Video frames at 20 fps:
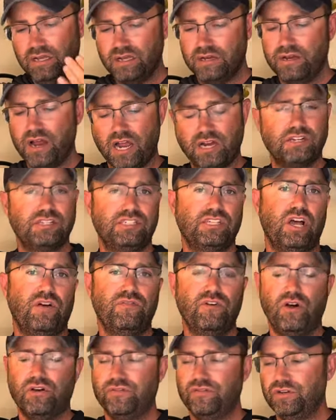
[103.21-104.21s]
Knock yourself
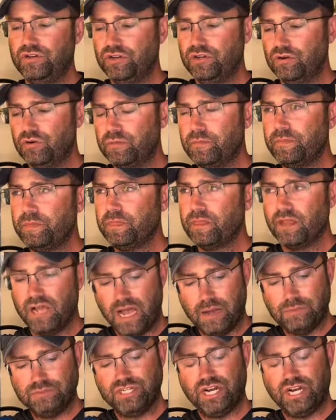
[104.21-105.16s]
out if you do. I'm